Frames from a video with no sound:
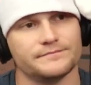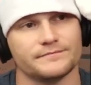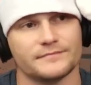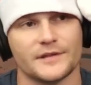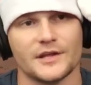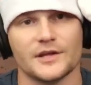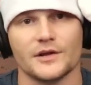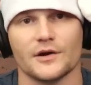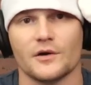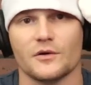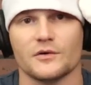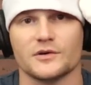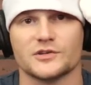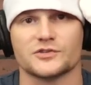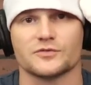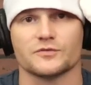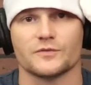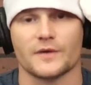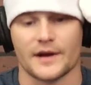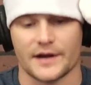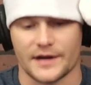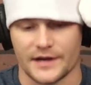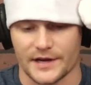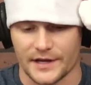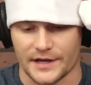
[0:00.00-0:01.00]
you know, it's
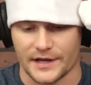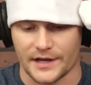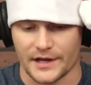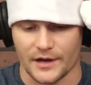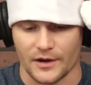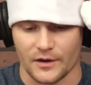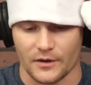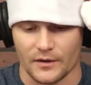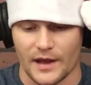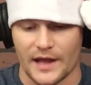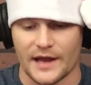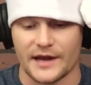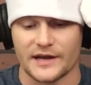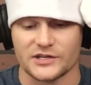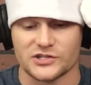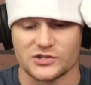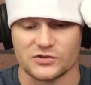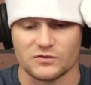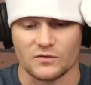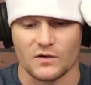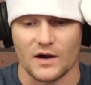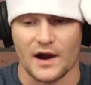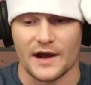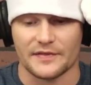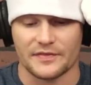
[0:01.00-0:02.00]
ready to go and it's
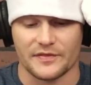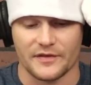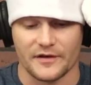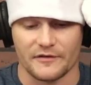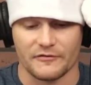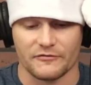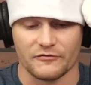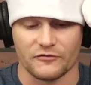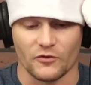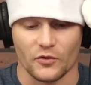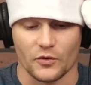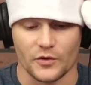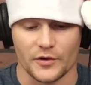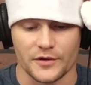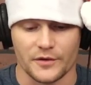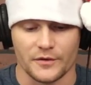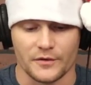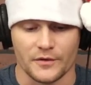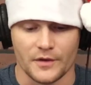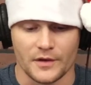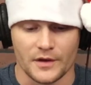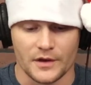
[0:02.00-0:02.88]
right there for you.